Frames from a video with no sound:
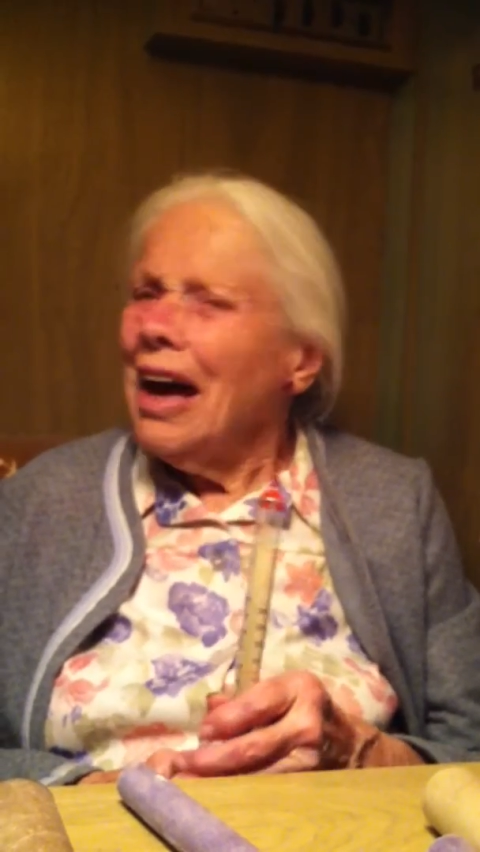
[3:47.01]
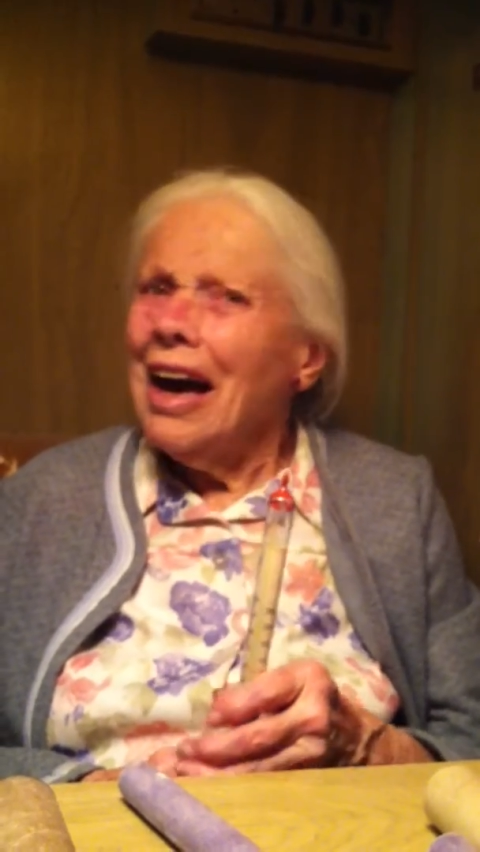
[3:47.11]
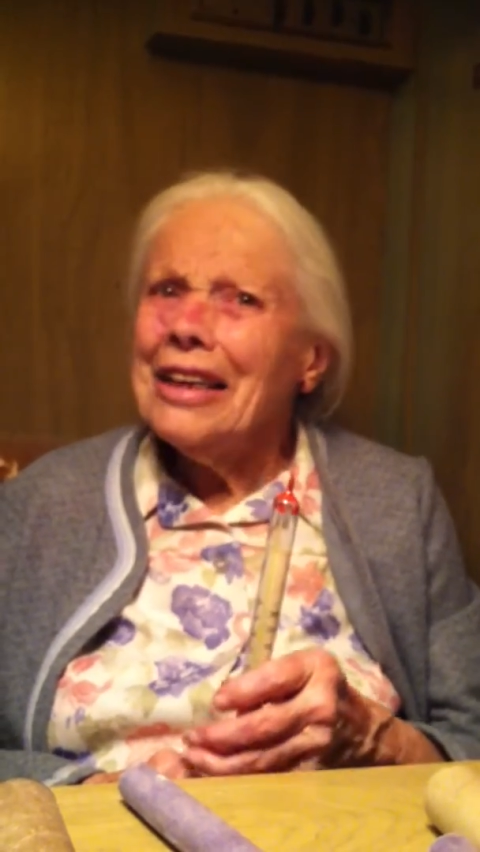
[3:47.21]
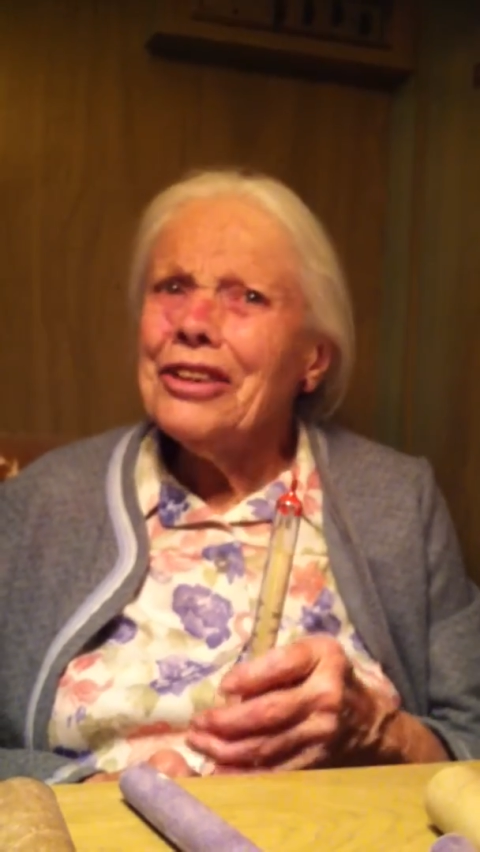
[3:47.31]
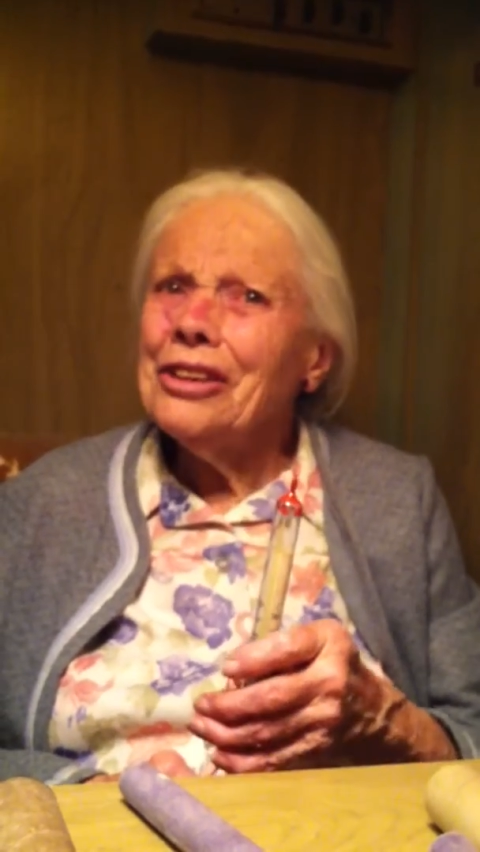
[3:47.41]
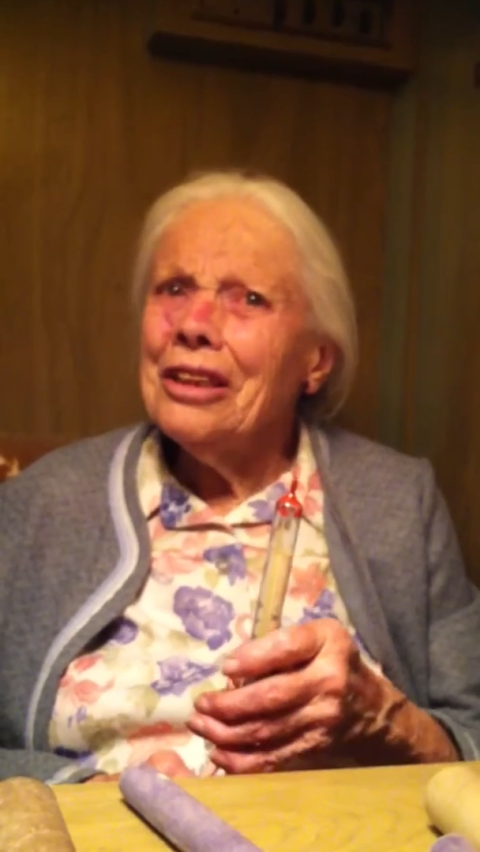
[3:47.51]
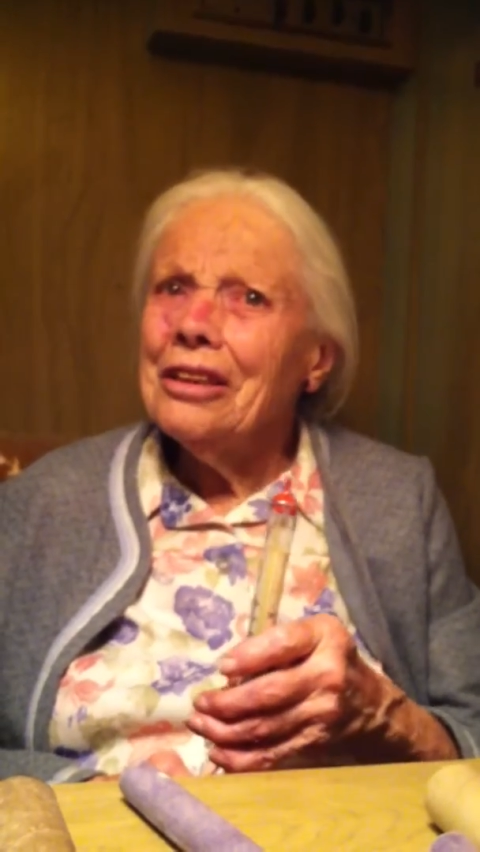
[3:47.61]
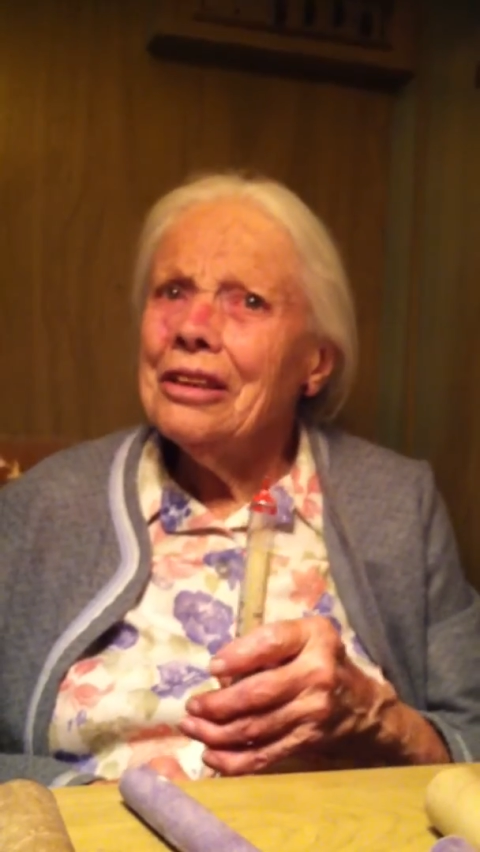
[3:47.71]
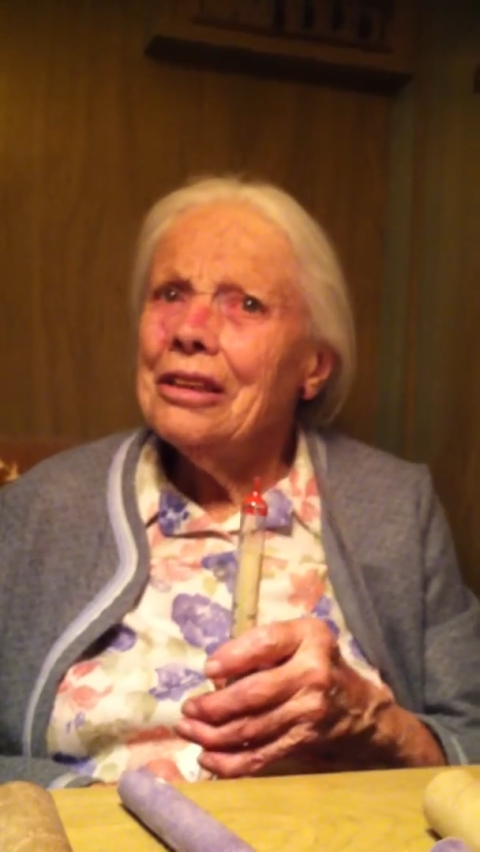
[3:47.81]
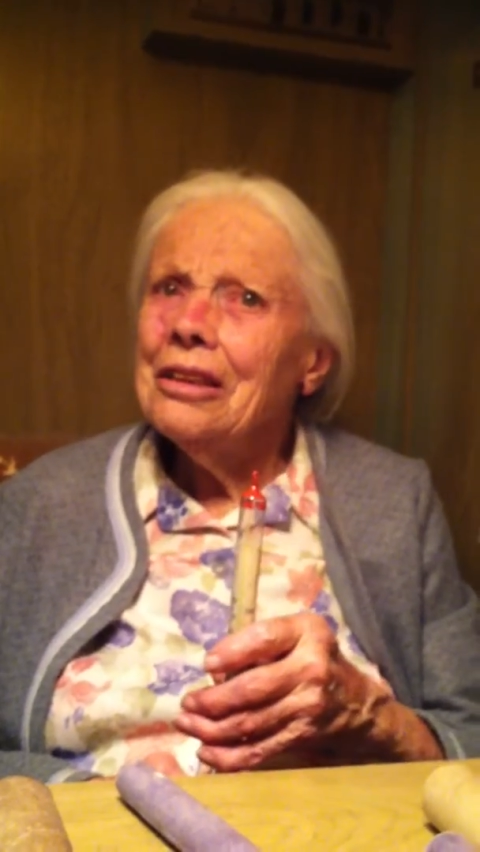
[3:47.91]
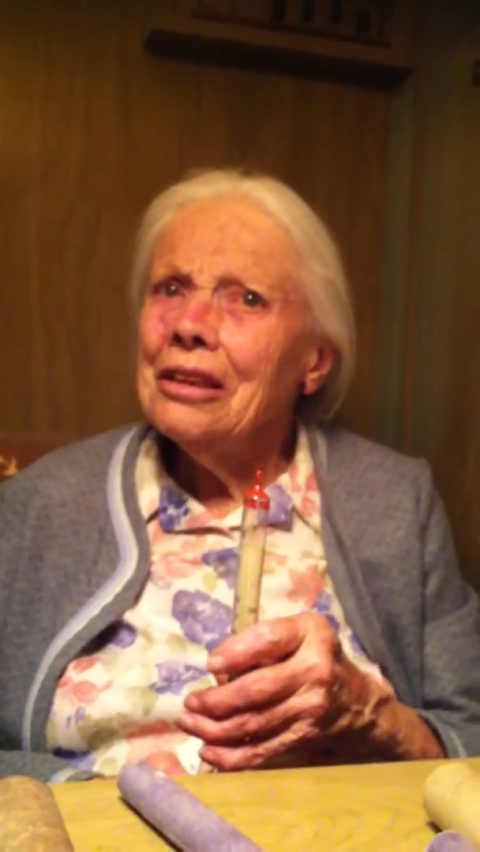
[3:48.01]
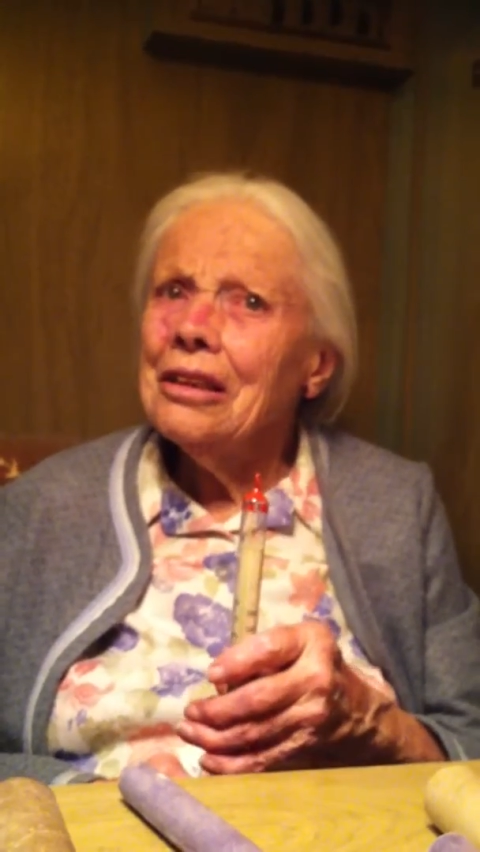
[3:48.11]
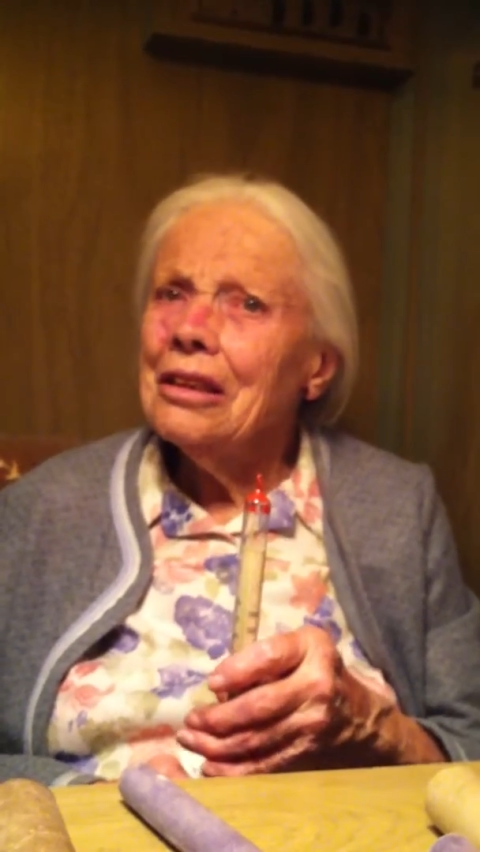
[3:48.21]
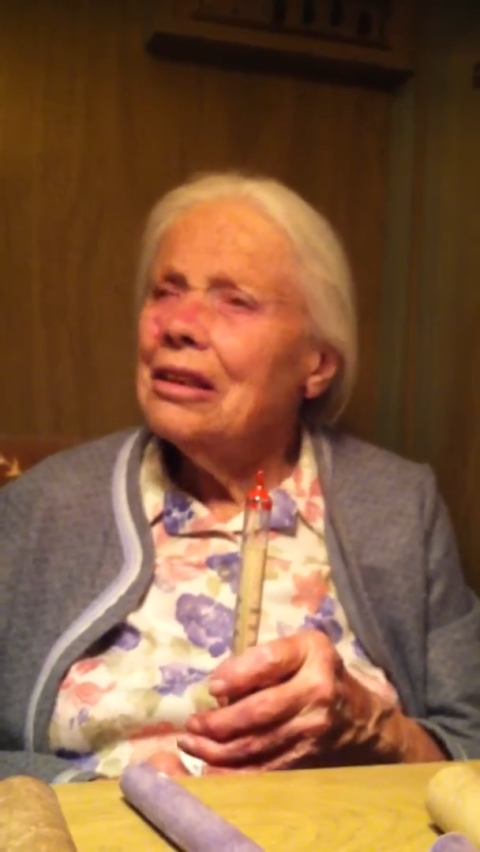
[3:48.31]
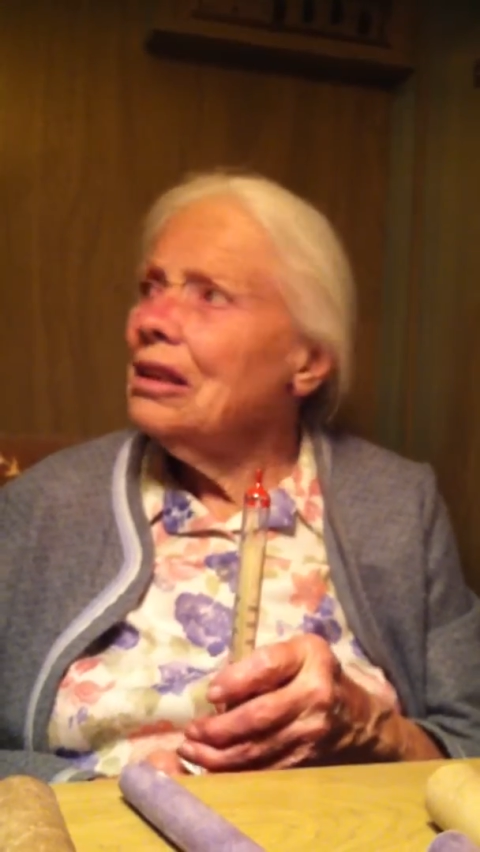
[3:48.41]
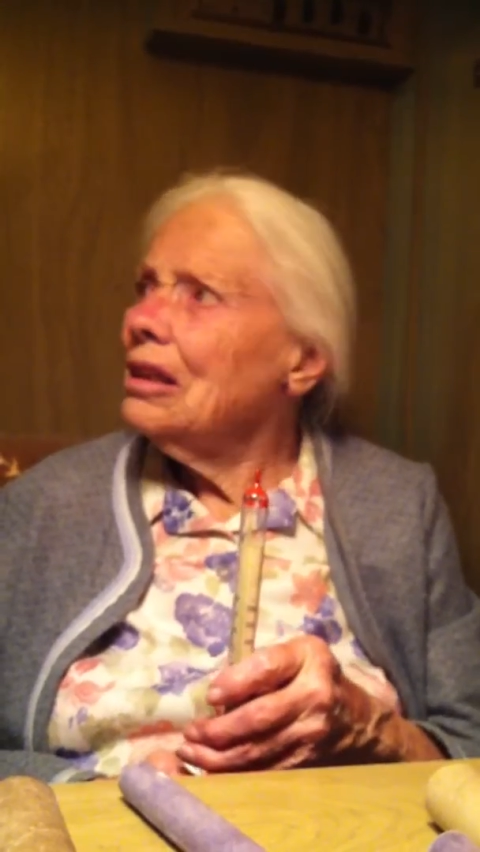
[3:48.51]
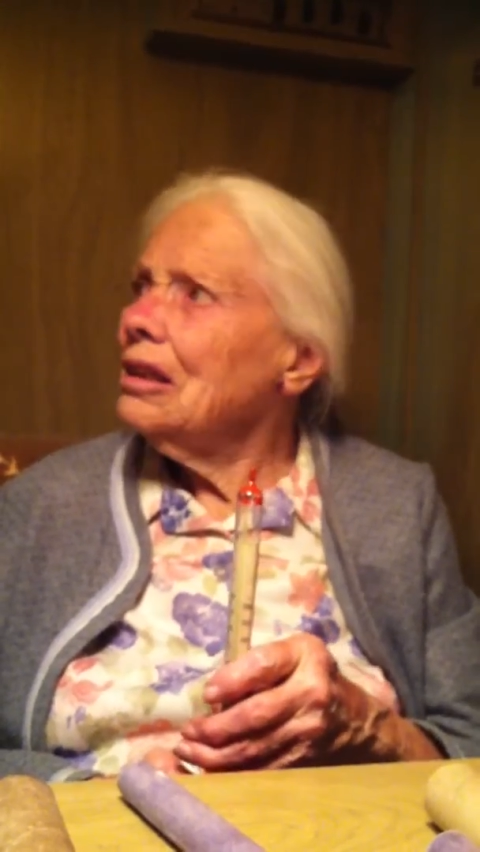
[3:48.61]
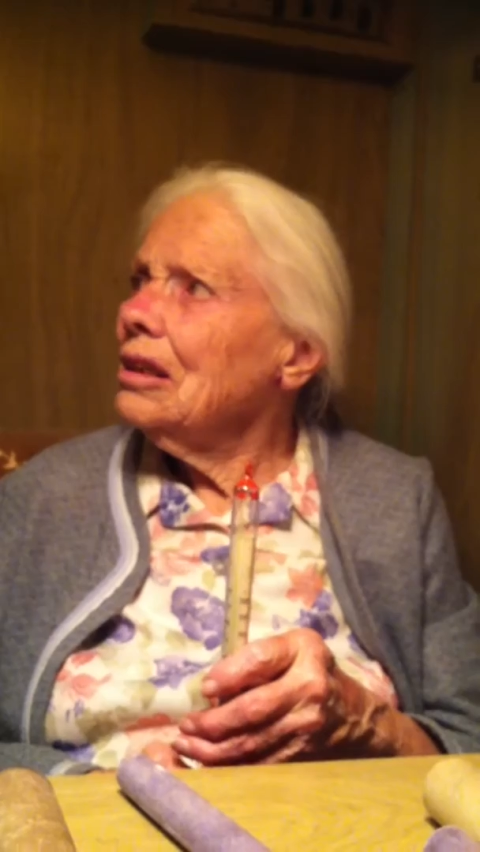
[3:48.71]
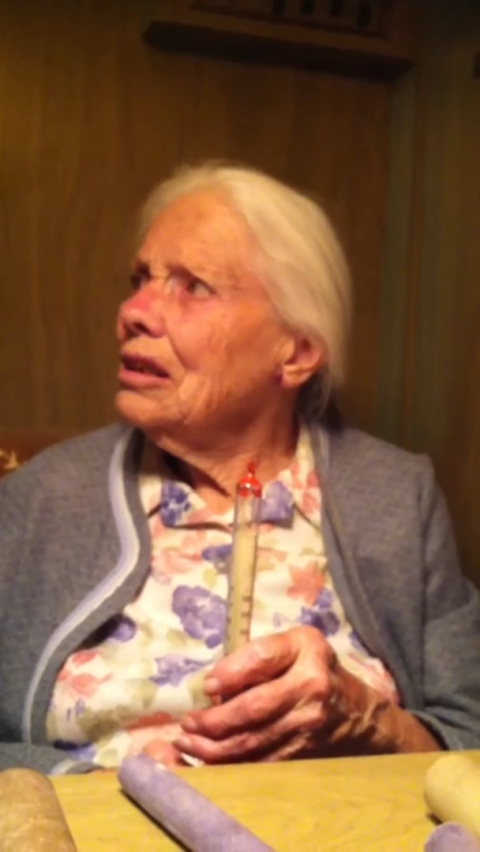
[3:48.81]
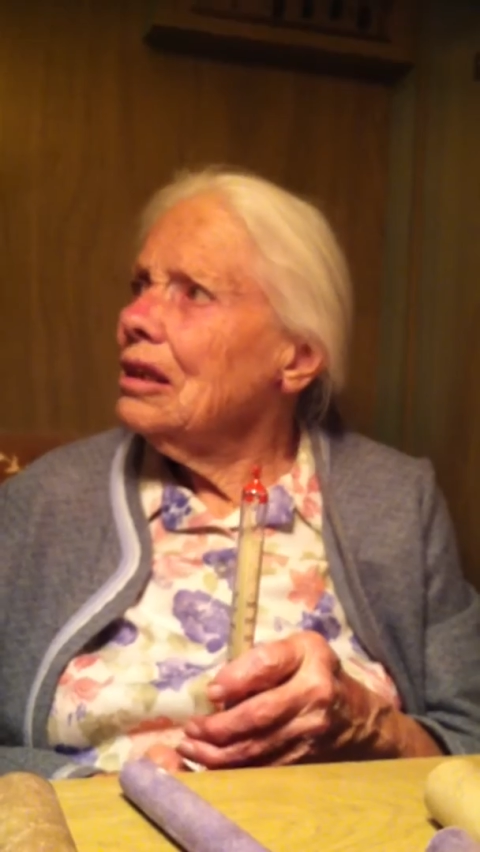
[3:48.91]
cottage cheese was
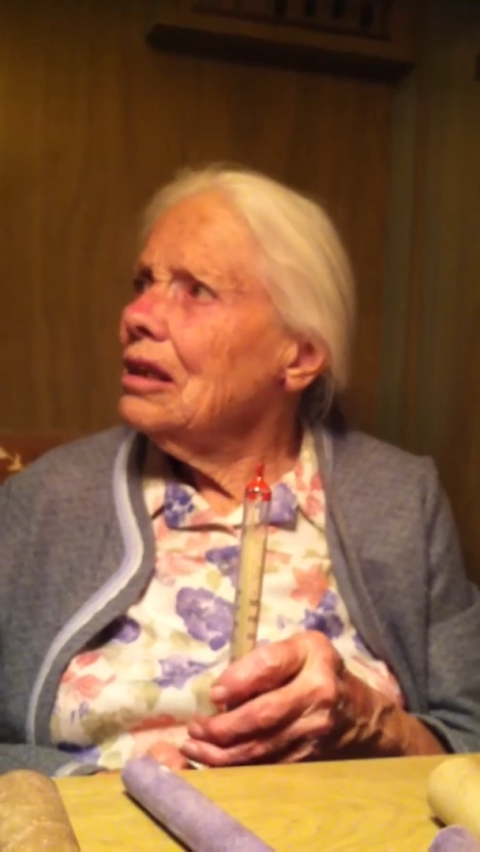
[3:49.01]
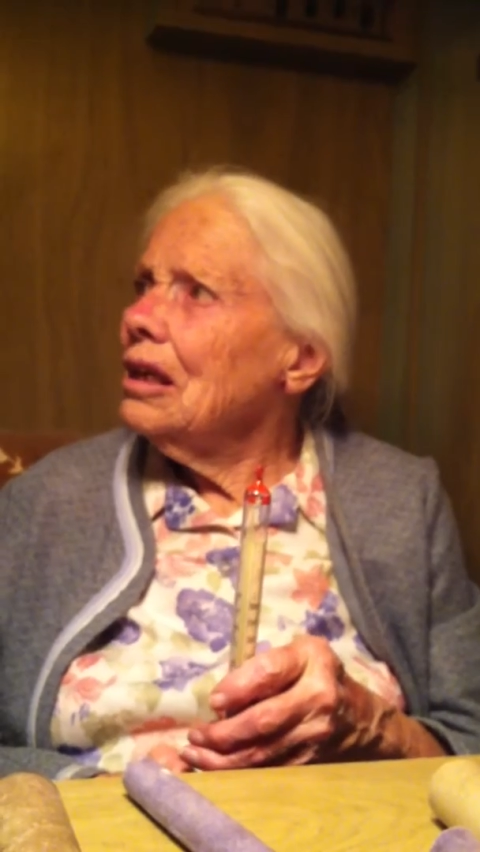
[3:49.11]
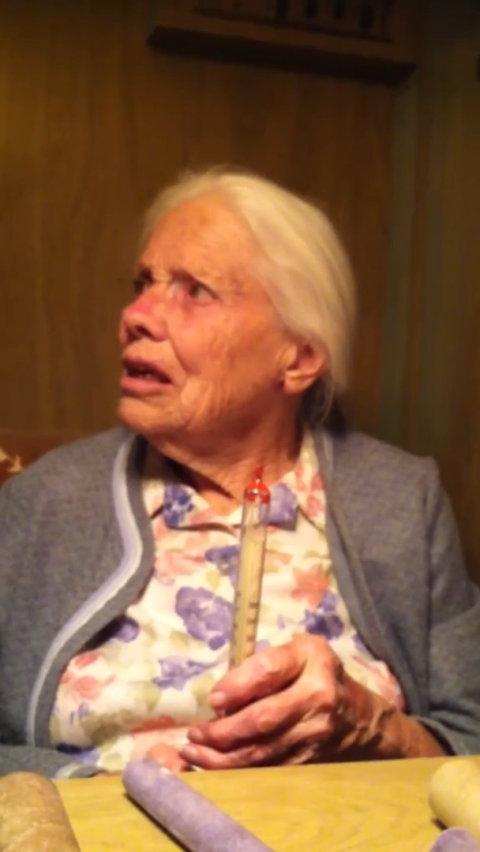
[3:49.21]
made with